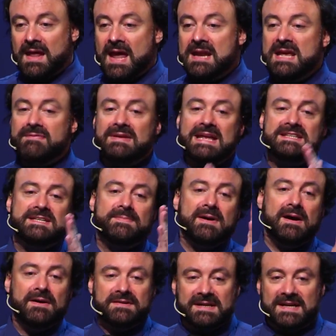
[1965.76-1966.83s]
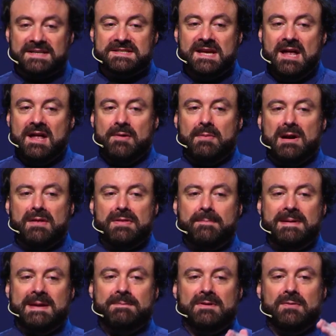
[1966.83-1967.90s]
And even antibiotics. One of the
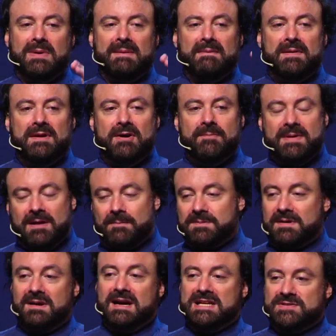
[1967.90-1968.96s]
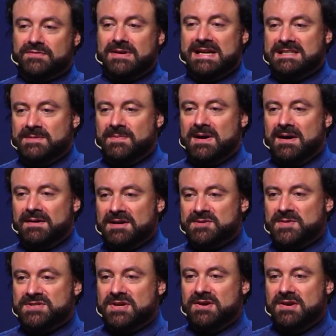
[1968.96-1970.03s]
people who won the Nobel Prize for antibiotics
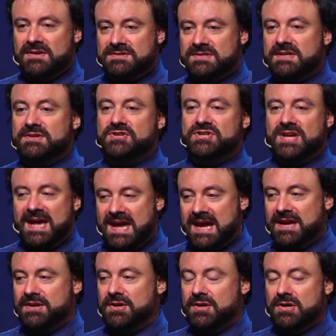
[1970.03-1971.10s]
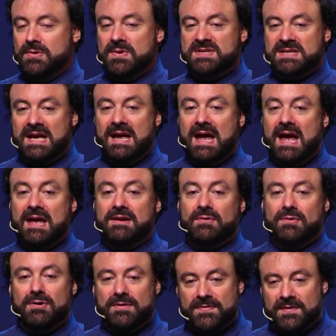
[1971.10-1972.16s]
was Ernst Chain, who was an
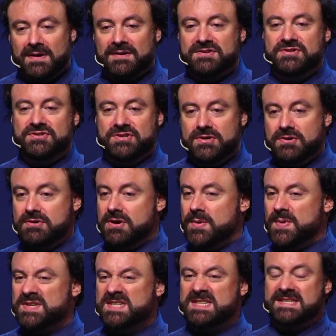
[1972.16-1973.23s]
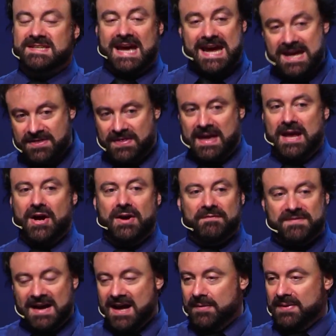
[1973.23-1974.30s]
Orthodox Jew who was scathing
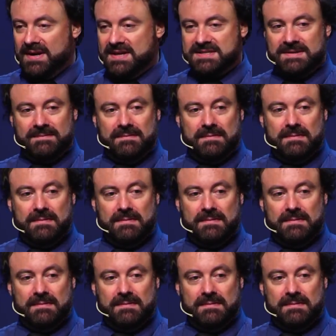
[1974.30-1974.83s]
of Darwinism.